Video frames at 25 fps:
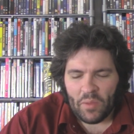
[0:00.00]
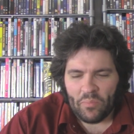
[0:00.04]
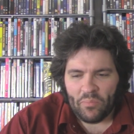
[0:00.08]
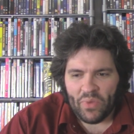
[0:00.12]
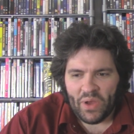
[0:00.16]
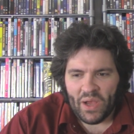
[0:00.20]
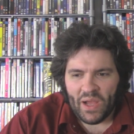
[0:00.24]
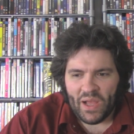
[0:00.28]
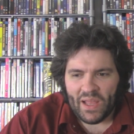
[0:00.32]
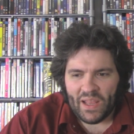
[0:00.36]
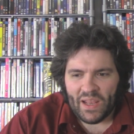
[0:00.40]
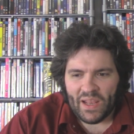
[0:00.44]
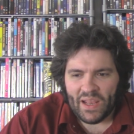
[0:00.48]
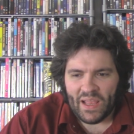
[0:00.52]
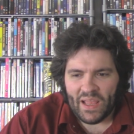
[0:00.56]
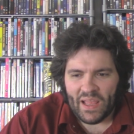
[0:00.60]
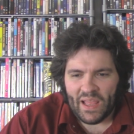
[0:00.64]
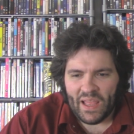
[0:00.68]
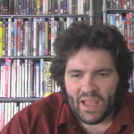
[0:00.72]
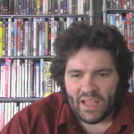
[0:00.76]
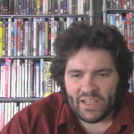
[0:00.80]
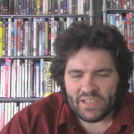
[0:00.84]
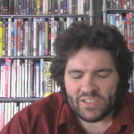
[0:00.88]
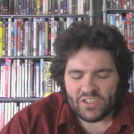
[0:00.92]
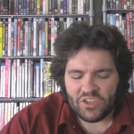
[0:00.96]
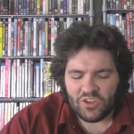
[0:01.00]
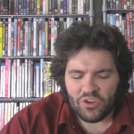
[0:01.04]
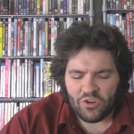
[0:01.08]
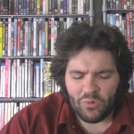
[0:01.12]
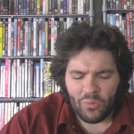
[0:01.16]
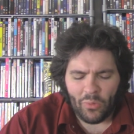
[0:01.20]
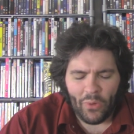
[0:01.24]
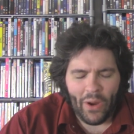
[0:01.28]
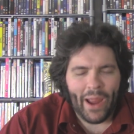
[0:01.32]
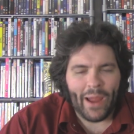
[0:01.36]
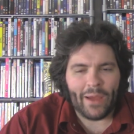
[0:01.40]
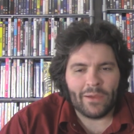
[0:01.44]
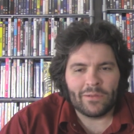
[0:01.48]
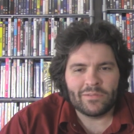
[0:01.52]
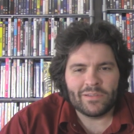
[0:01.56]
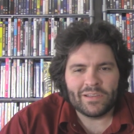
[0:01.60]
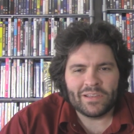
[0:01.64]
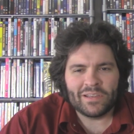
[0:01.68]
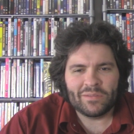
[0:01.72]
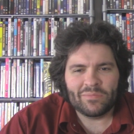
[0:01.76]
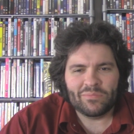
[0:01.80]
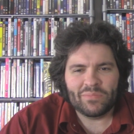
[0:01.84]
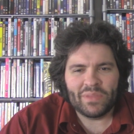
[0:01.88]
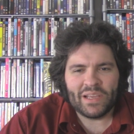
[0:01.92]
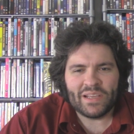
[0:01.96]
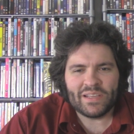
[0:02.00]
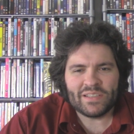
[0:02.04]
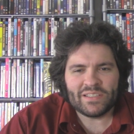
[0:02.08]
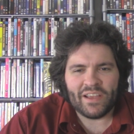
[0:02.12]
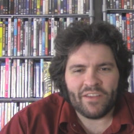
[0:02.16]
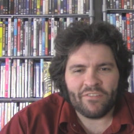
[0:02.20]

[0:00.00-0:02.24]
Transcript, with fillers: but it's grounded because